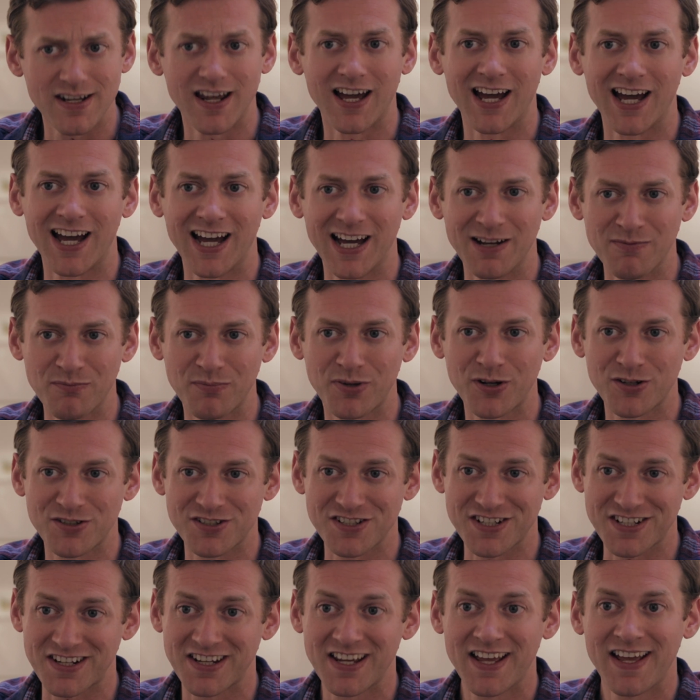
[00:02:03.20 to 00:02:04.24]
uh, and
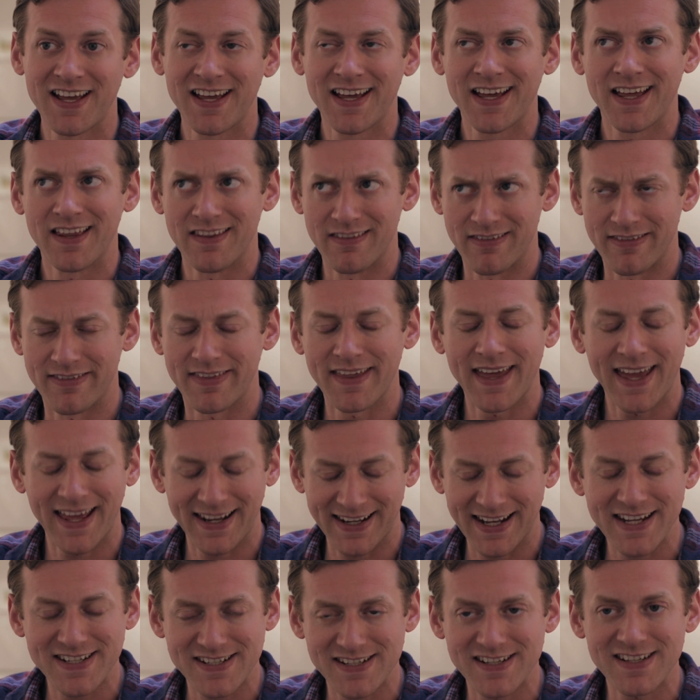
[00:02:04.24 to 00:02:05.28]
putting their
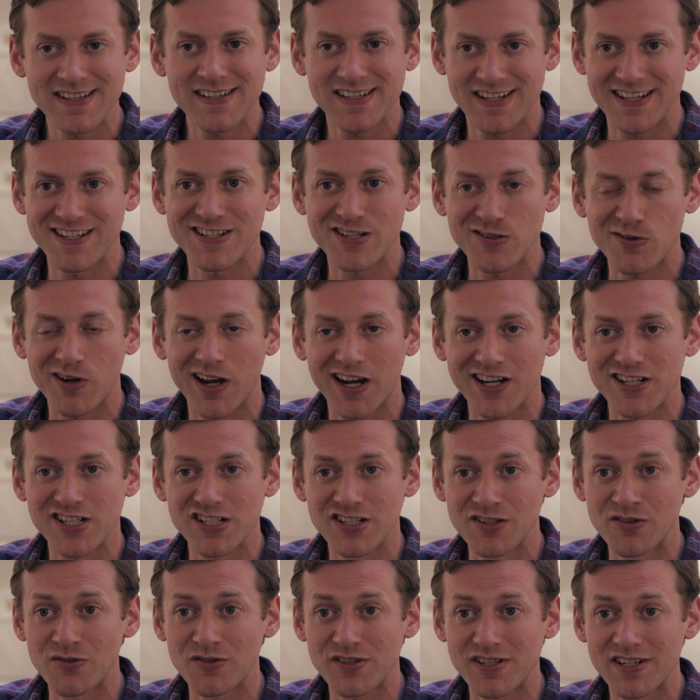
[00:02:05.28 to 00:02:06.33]
lessons into action
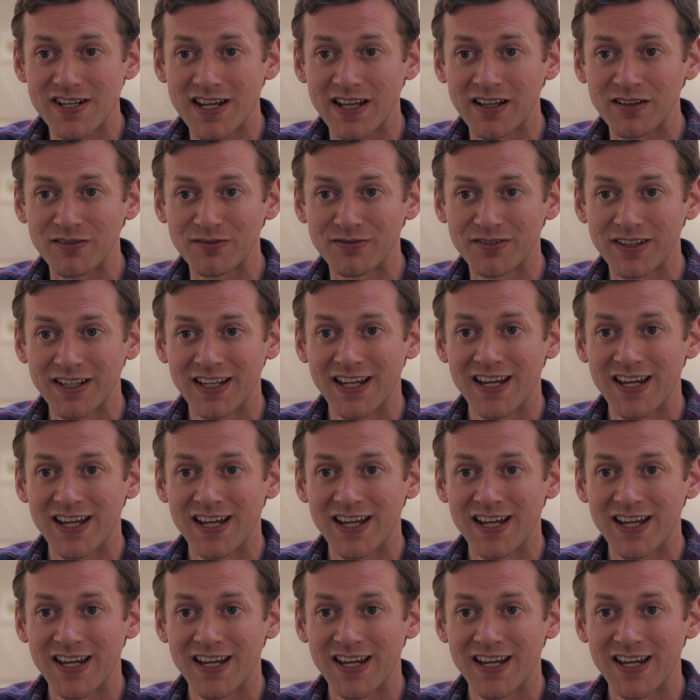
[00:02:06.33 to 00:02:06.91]
yourself